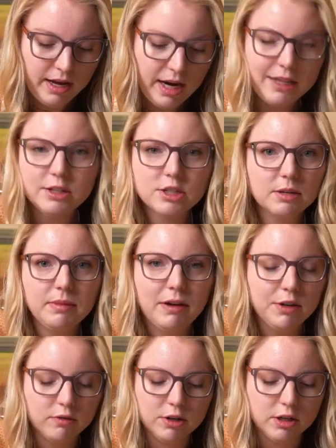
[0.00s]
And there's some
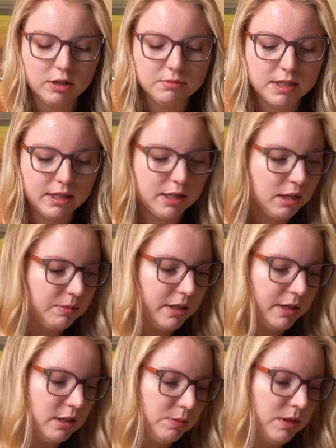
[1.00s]
leftover herbs in here
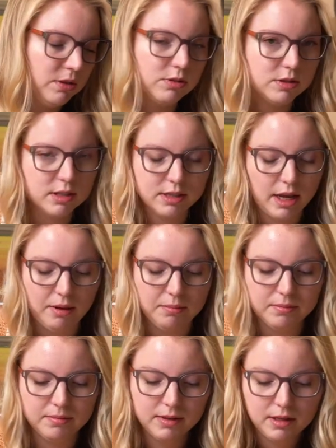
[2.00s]
because we use the
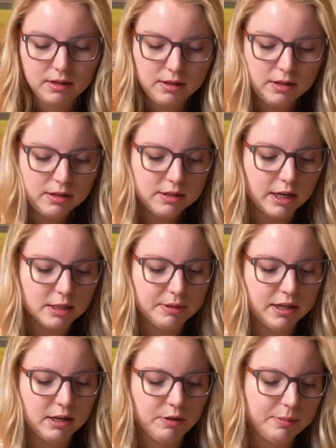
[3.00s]
same
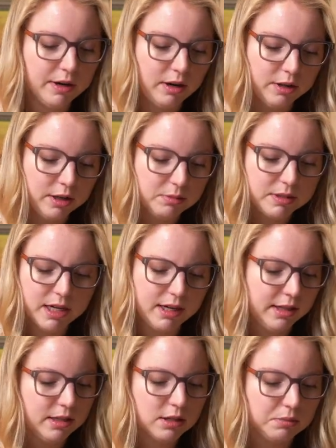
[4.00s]
saucepan that we put all the herbs in, and
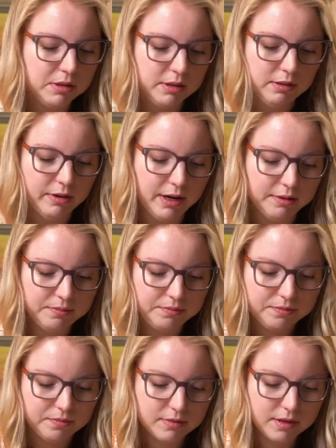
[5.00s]
that's completely fine.
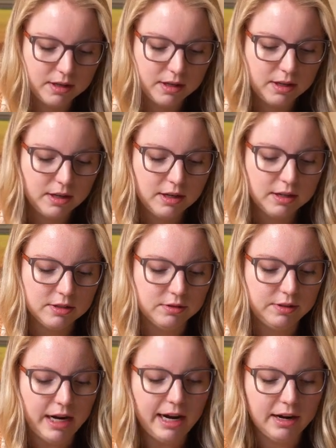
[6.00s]
So
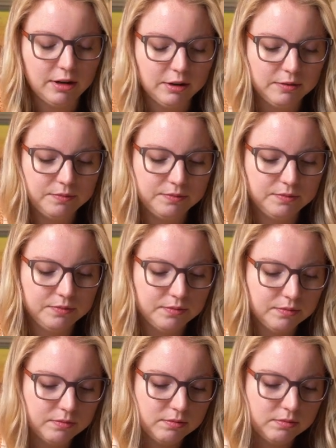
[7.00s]
now,
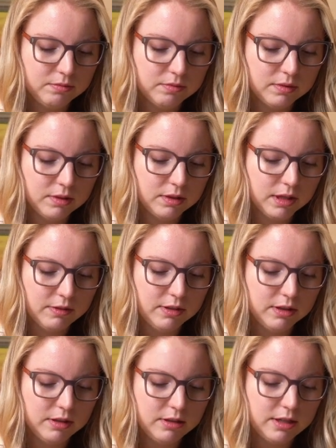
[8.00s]
give it
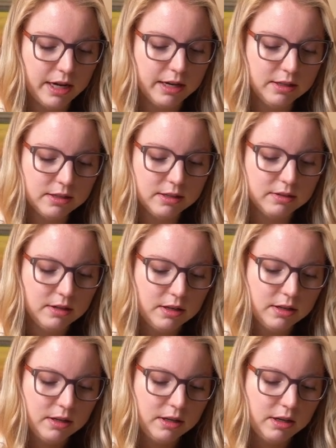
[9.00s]
a little test.
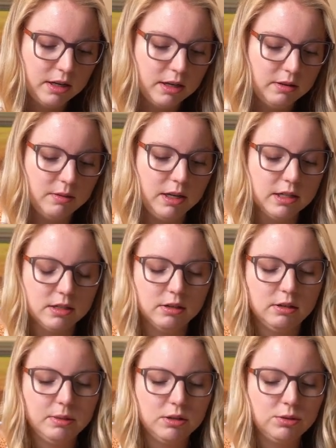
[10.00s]
When it's a
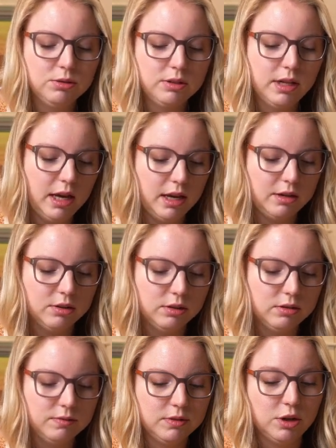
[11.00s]
little bit cool to
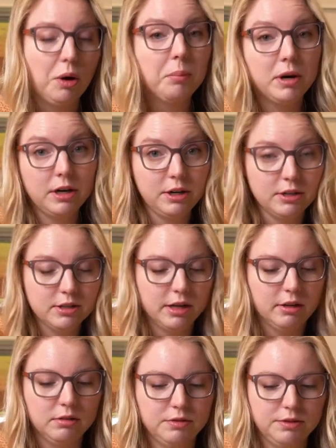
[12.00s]
handle, don't burn
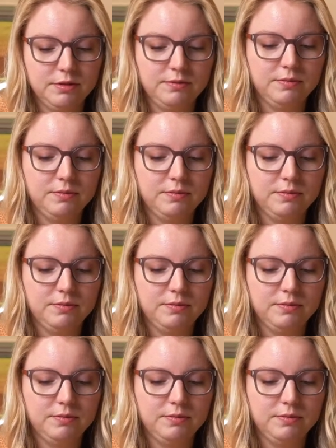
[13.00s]
yourself.